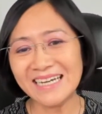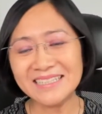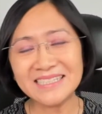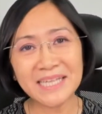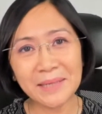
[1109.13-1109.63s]

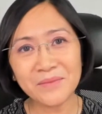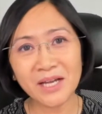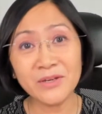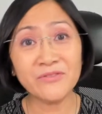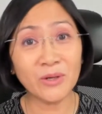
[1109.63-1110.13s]
At the same
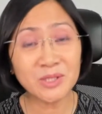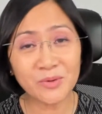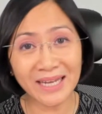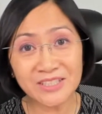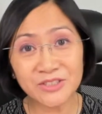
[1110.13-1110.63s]
time, we have
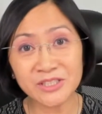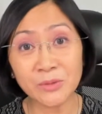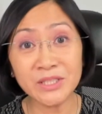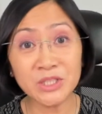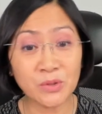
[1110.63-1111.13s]
also entered
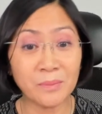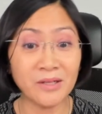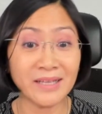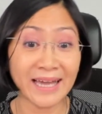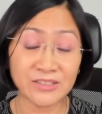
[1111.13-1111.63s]
the
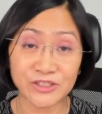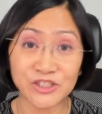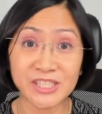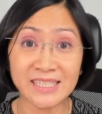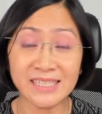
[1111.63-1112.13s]
renewable
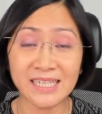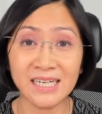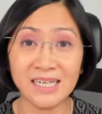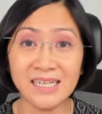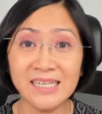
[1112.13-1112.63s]
energy
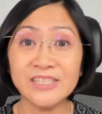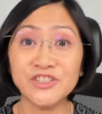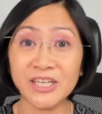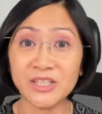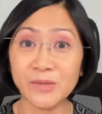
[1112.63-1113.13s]
uh,
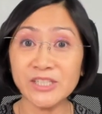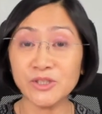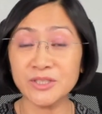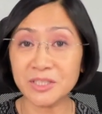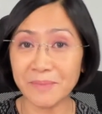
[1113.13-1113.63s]

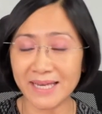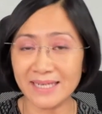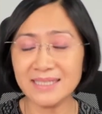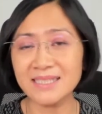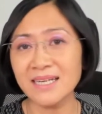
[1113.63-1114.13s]
generation
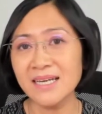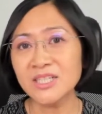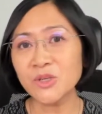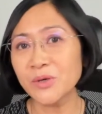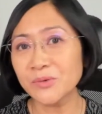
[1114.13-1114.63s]
space.
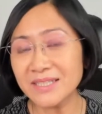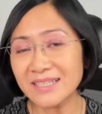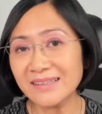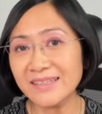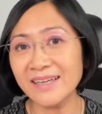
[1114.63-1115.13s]
So we
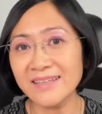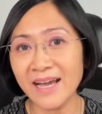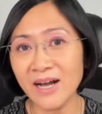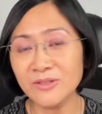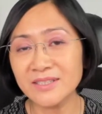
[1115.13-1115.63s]
recently
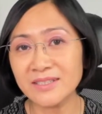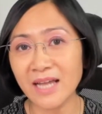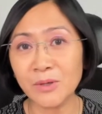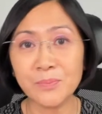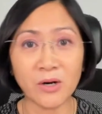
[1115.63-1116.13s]
announced
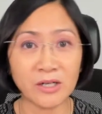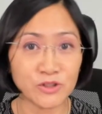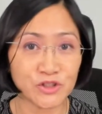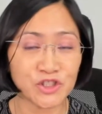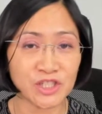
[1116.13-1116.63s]
our
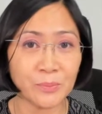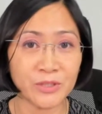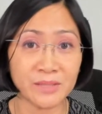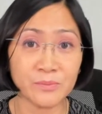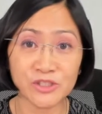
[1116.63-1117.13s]
partnership
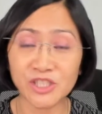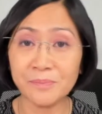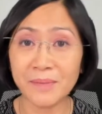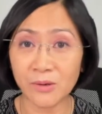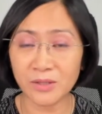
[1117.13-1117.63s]
with
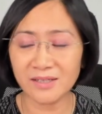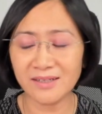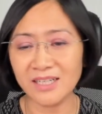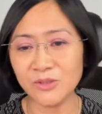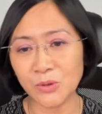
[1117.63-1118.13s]
Emerging Power
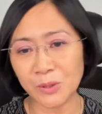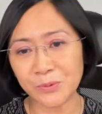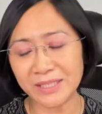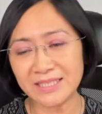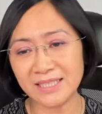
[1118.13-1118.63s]
uh,
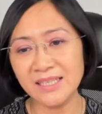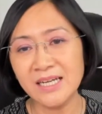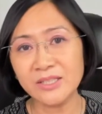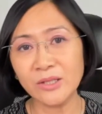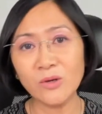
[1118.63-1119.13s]
Incorporated
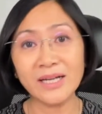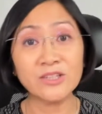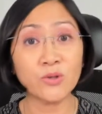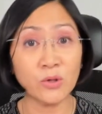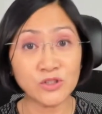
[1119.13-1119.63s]
to look
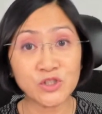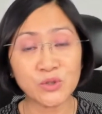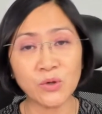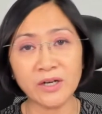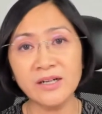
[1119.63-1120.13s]
at
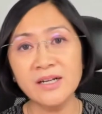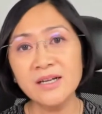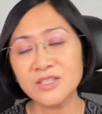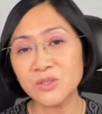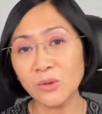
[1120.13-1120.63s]
onshore
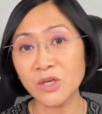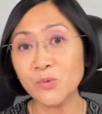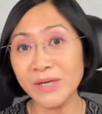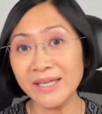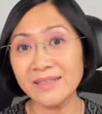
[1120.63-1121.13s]

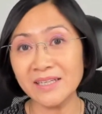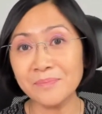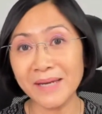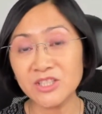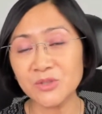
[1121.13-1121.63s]
solar, wind,
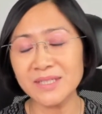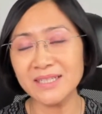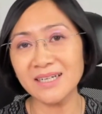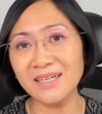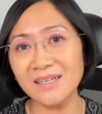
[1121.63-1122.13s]
and
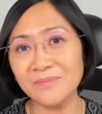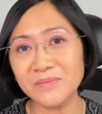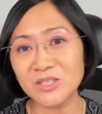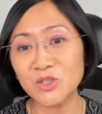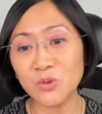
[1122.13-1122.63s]
battery uh,
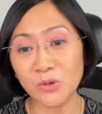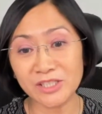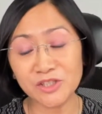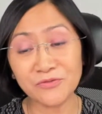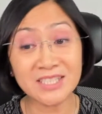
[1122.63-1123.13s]

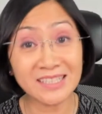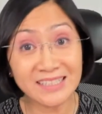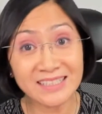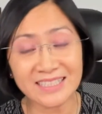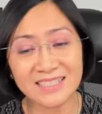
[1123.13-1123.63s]
storage
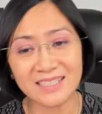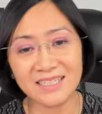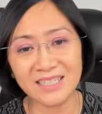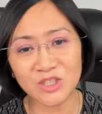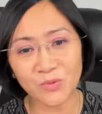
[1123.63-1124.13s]
facilities
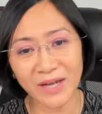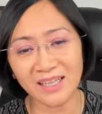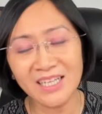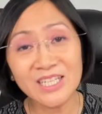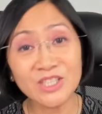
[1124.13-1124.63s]
uh, as
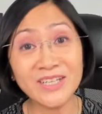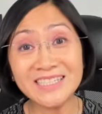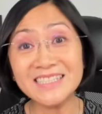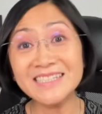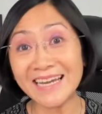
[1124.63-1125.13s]
well. So
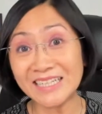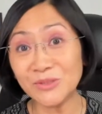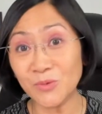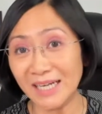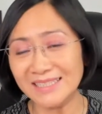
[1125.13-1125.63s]
that's the
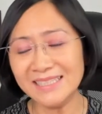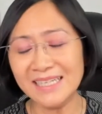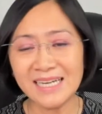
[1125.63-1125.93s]
second one.